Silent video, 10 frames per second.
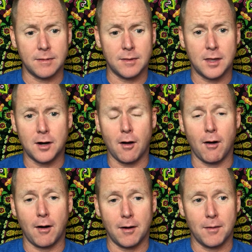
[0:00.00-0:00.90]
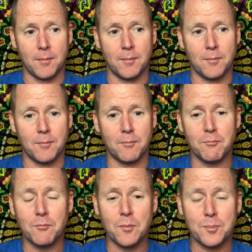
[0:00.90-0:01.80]
But
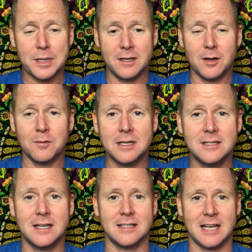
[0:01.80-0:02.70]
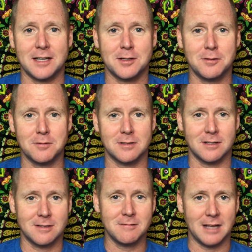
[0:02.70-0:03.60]
you don't need to get tattoos
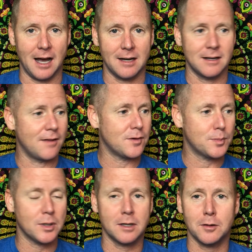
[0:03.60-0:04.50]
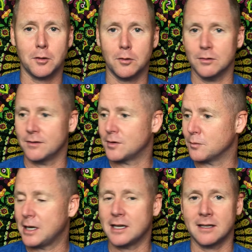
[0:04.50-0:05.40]
to do that. If you're put on hold, if you're
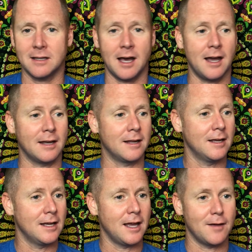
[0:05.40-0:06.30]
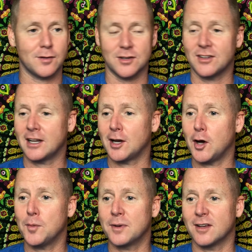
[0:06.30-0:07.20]
waiting in line, if you're sitting at
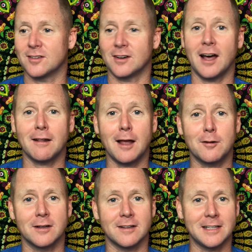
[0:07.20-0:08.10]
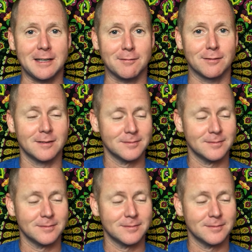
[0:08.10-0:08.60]
home because you're not allowed to leave,